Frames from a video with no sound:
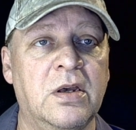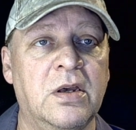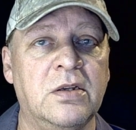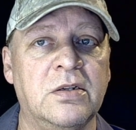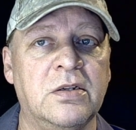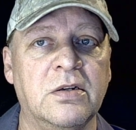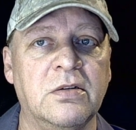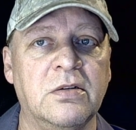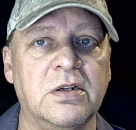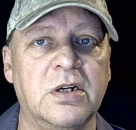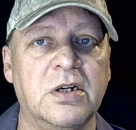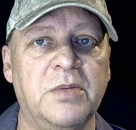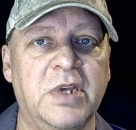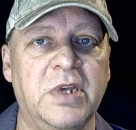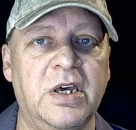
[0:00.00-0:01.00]
So look
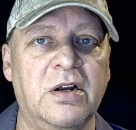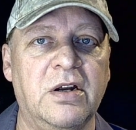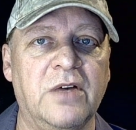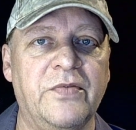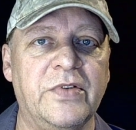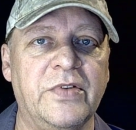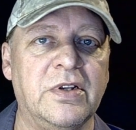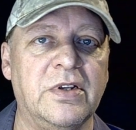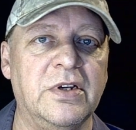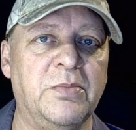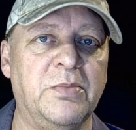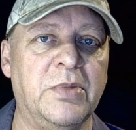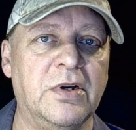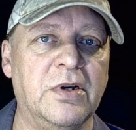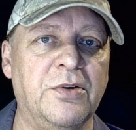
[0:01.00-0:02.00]
up the head office link
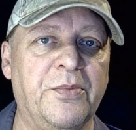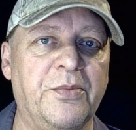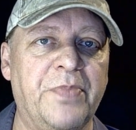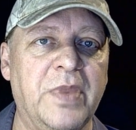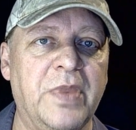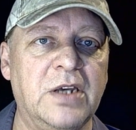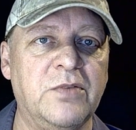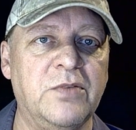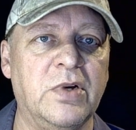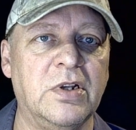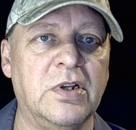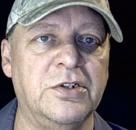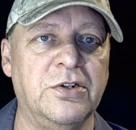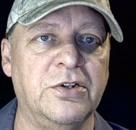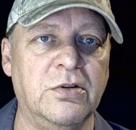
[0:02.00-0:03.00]
below, as
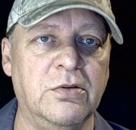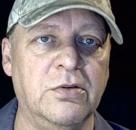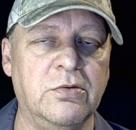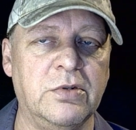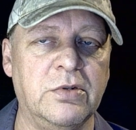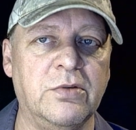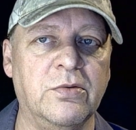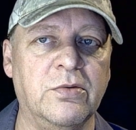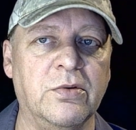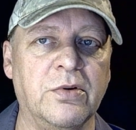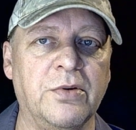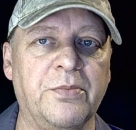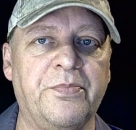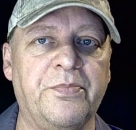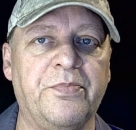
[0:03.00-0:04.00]
well as your local
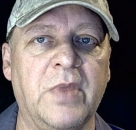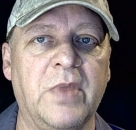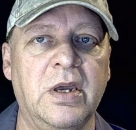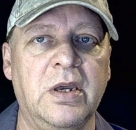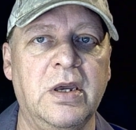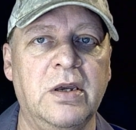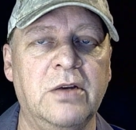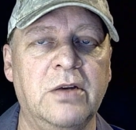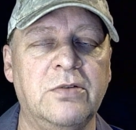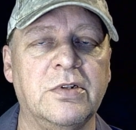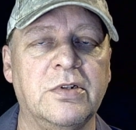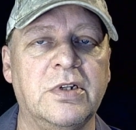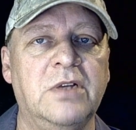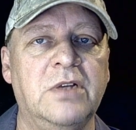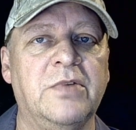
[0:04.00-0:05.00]
store.
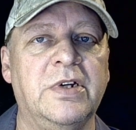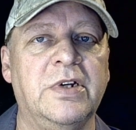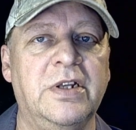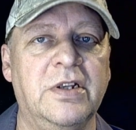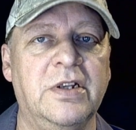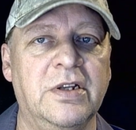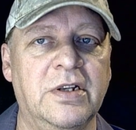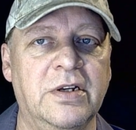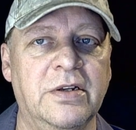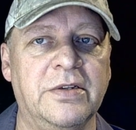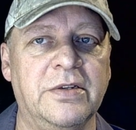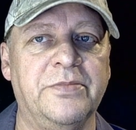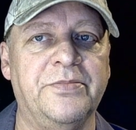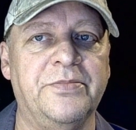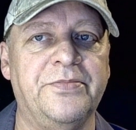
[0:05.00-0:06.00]
Interesting reading it
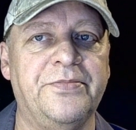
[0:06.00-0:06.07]
is.